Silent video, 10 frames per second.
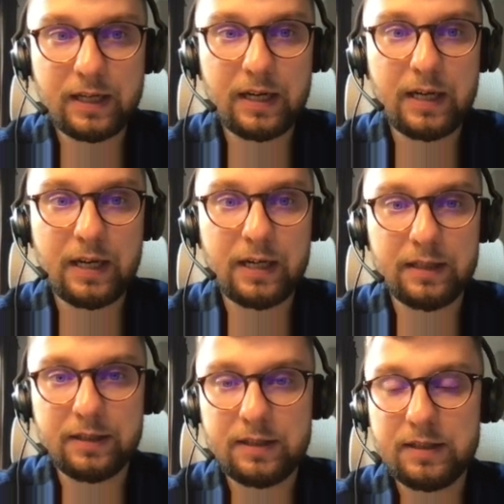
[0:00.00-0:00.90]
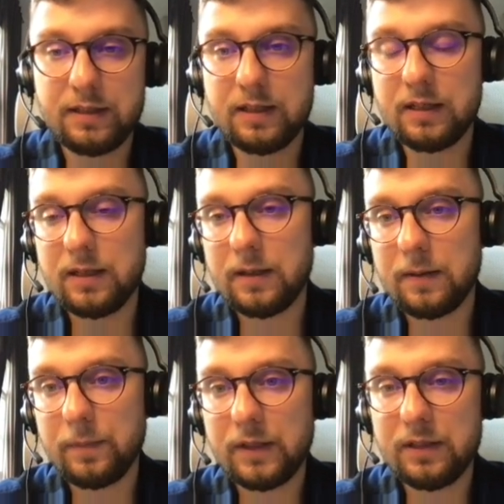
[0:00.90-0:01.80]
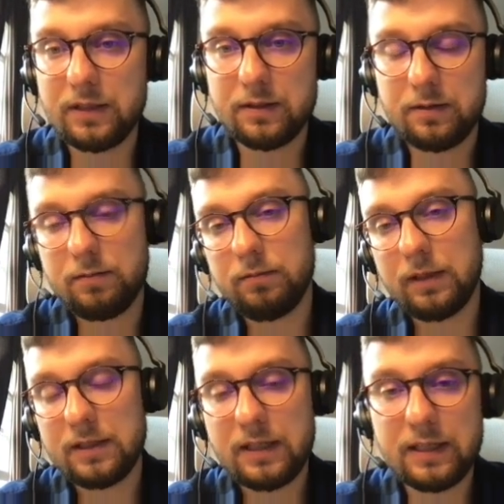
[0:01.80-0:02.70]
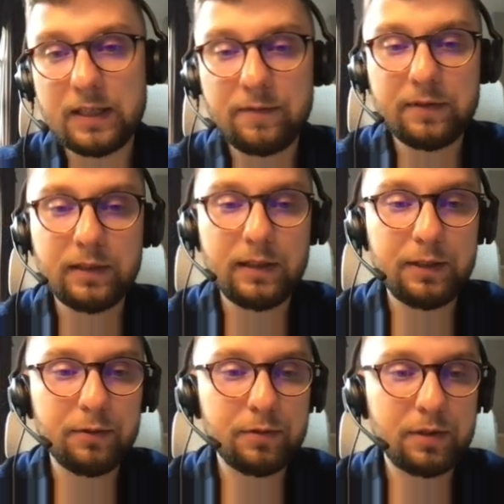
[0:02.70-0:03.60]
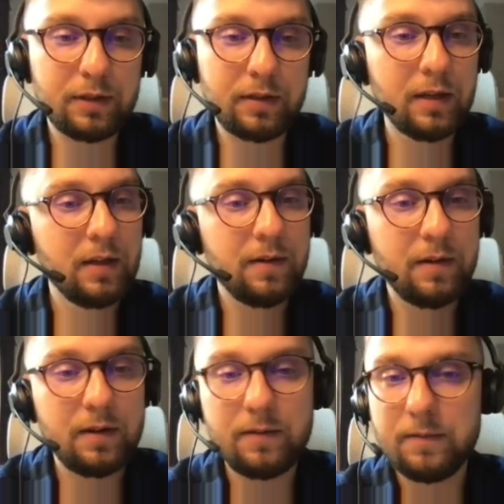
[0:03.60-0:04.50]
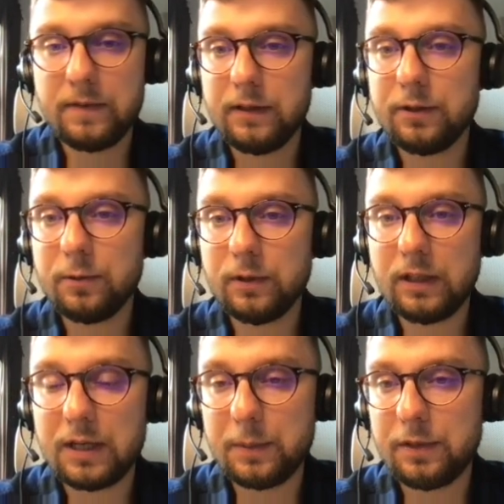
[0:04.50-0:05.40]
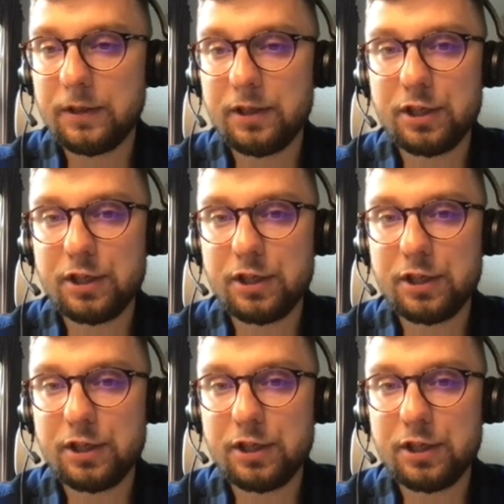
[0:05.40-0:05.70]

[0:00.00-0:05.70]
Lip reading: and it is, let's say, definitely used in a well-known library in